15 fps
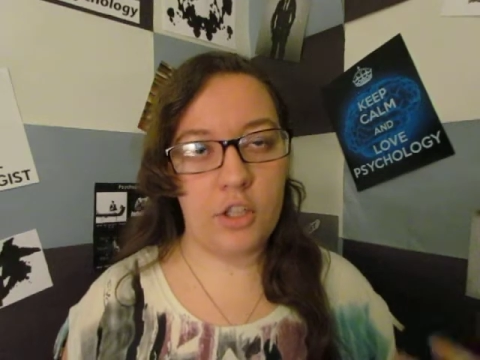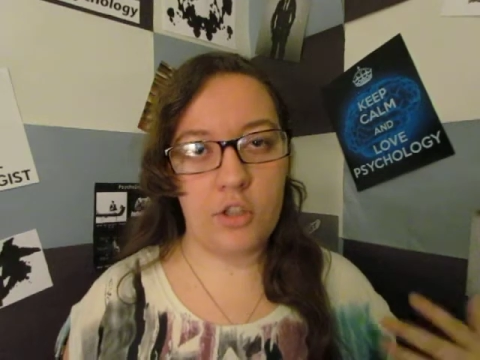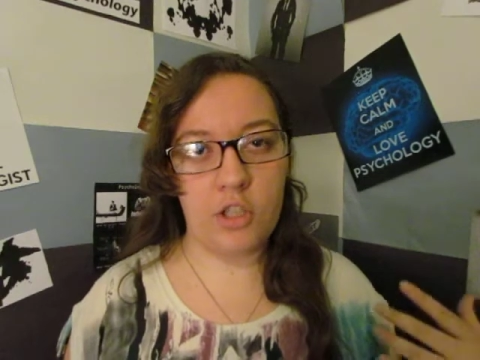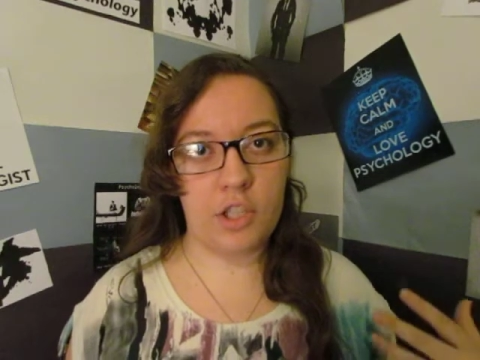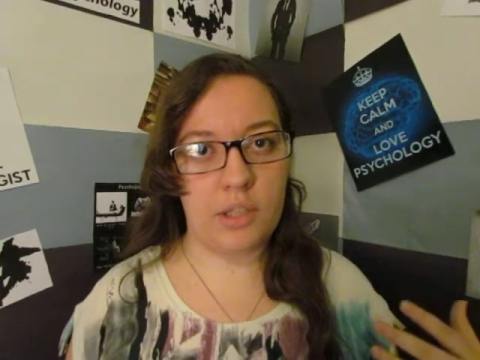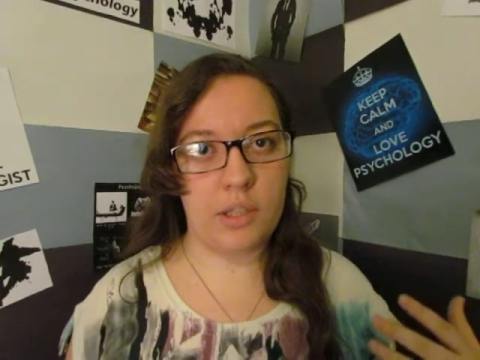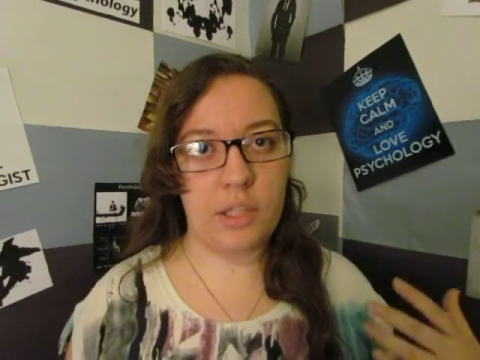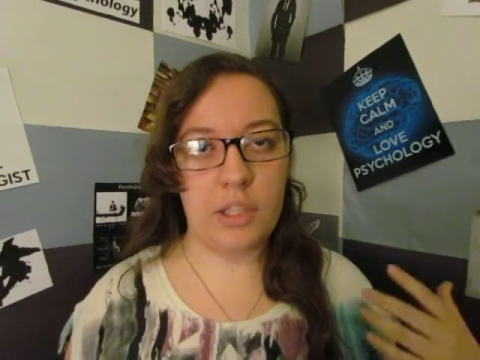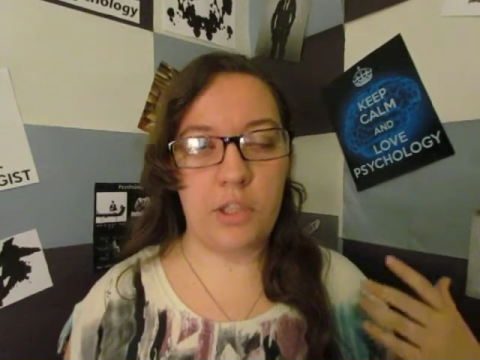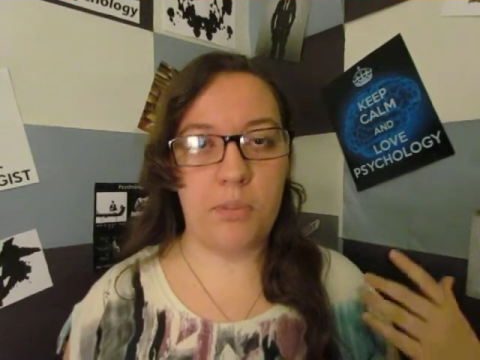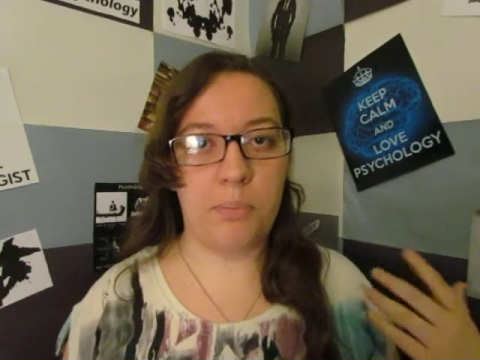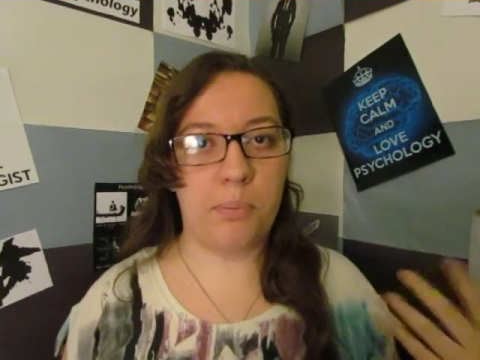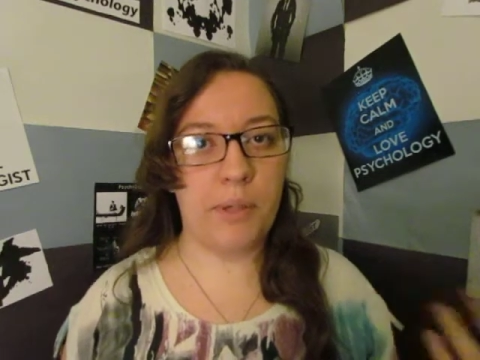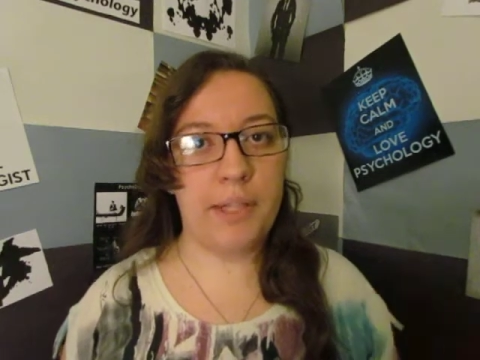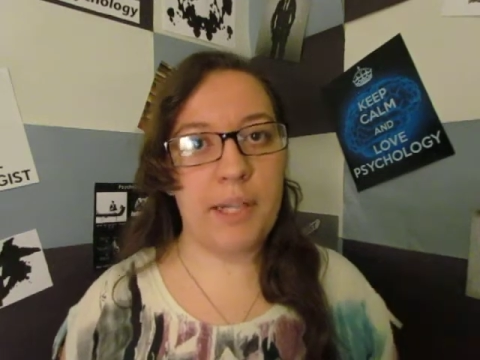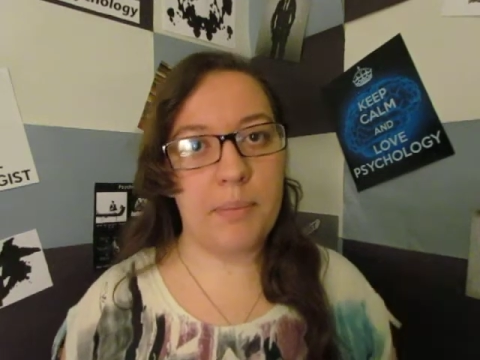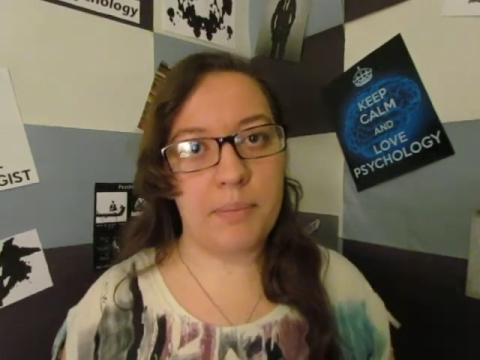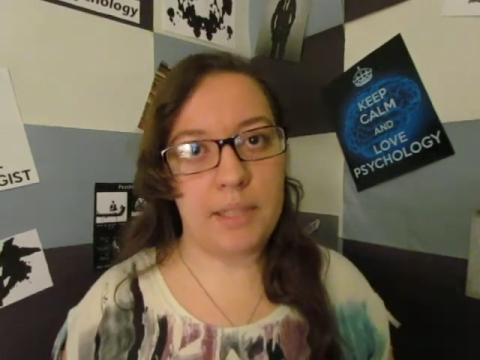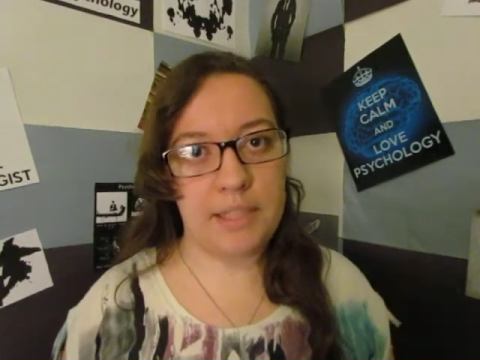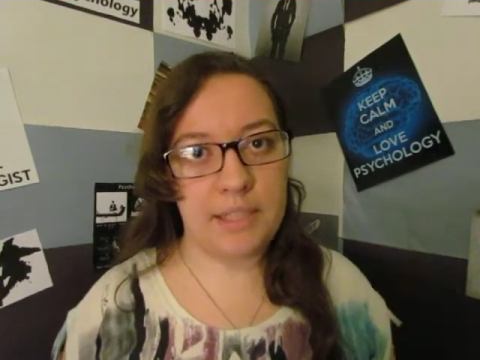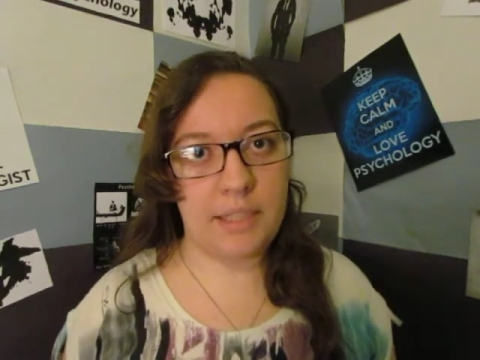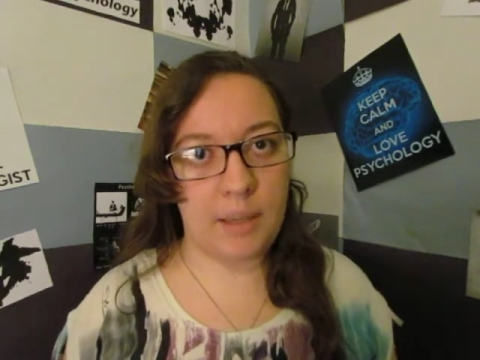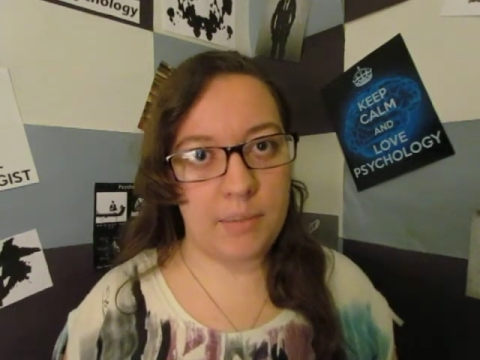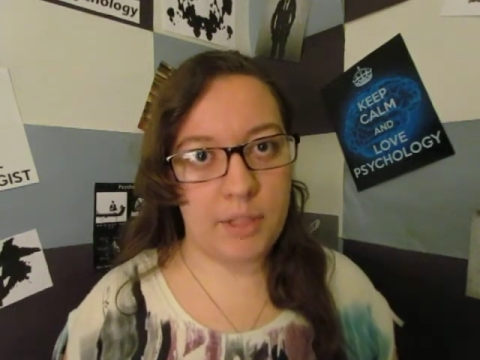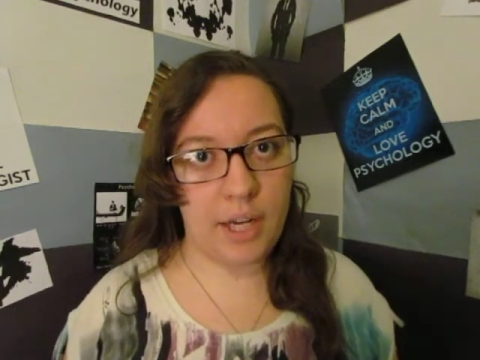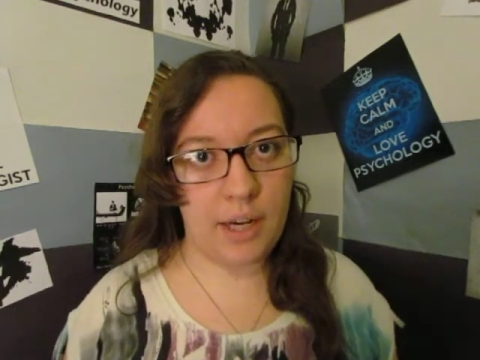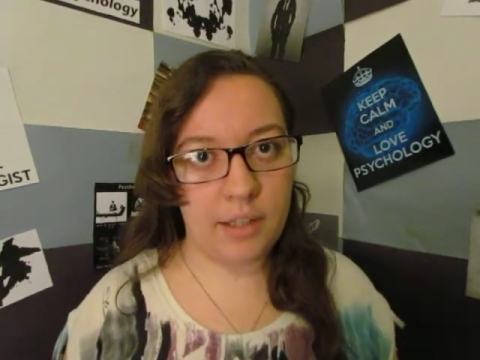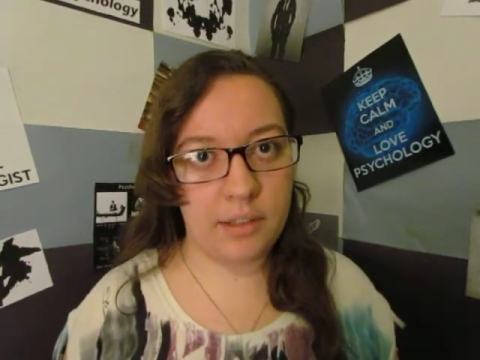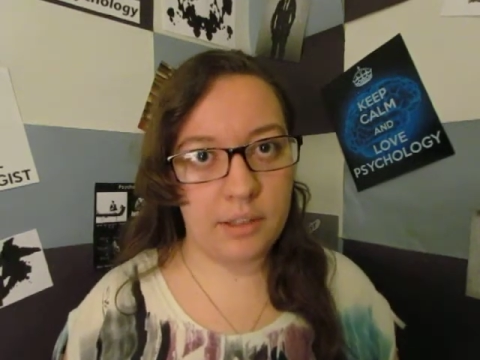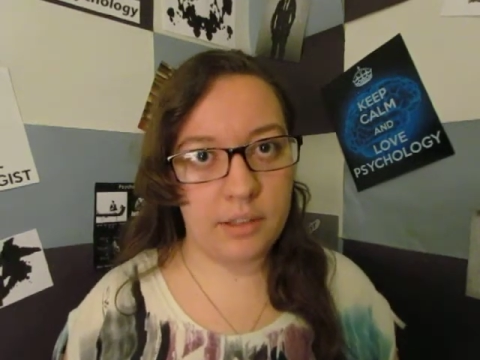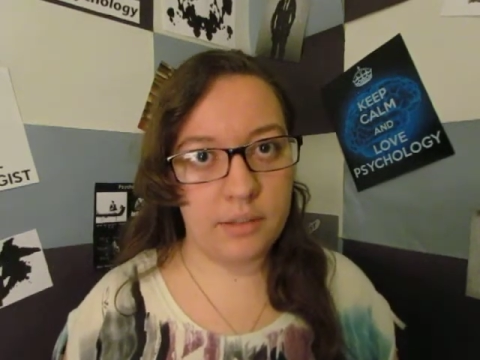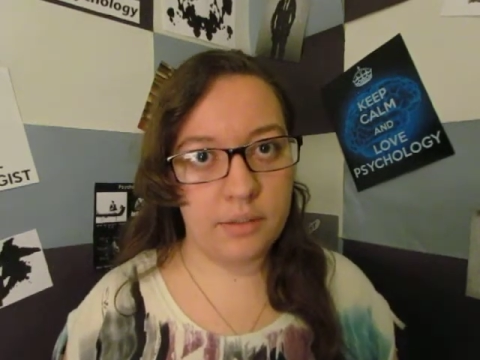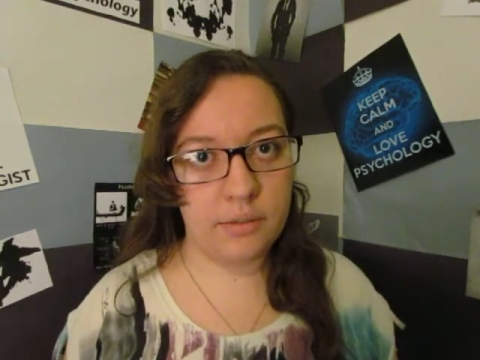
You bring up the subject.